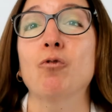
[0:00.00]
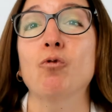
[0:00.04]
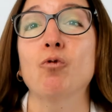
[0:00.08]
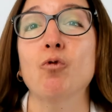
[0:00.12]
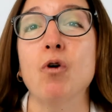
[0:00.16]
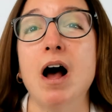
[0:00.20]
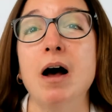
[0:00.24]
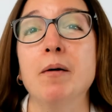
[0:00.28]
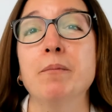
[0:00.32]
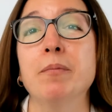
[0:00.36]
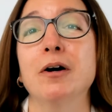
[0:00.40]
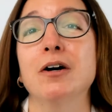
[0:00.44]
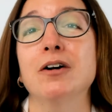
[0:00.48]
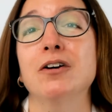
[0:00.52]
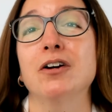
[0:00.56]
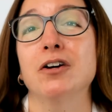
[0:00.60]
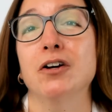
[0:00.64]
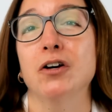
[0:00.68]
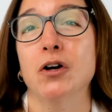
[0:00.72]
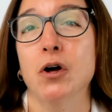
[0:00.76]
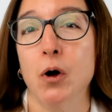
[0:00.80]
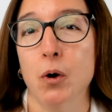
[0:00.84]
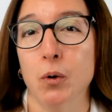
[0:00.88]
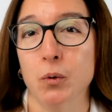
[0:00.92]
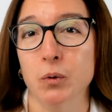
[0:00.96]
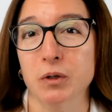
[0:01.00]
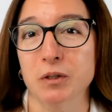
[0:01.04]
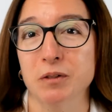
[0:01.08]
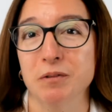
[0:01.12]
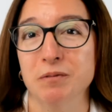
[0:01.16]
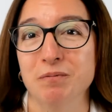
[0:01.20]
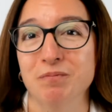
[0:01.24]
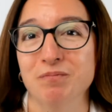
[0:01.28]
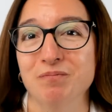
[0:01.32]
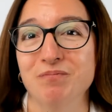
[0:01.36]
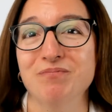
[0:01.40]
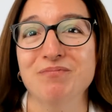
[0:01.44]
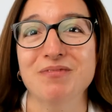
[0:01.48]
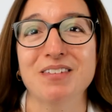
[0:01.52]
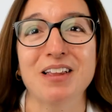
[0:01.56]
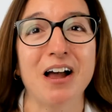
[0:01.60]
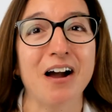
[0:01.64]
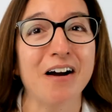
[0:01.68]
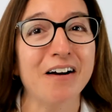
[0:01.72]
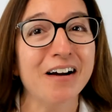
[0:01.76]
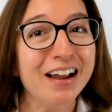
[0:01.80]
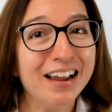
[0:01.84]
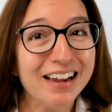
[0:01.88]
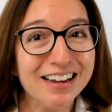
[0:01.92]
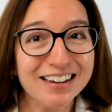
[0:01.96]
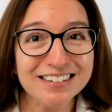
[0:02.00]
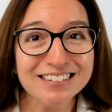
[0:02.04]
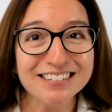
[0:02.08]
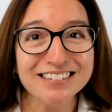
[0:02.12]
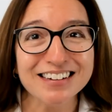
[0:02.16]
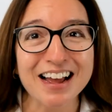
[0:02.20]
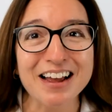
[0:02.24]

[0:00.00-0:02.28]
Robert Koch. All right,